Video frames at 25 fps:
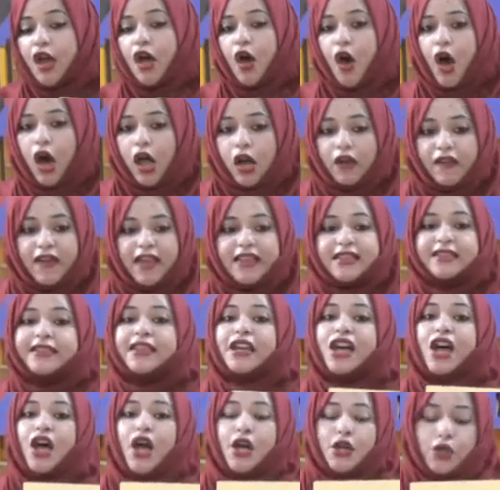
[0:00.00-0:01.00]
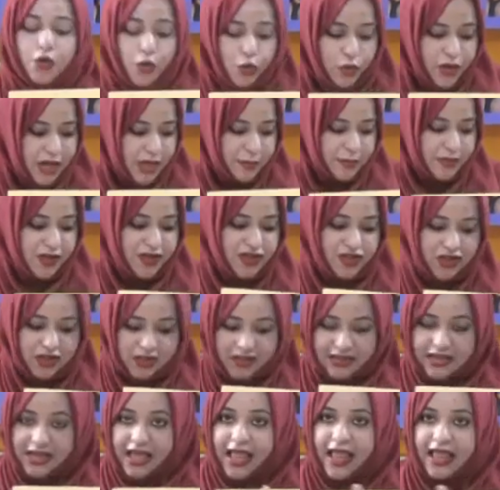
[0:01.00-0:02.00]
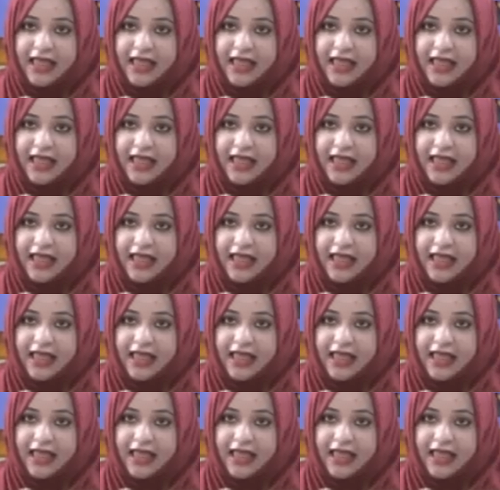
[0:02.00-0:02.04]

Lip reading: Always 2 dimensions.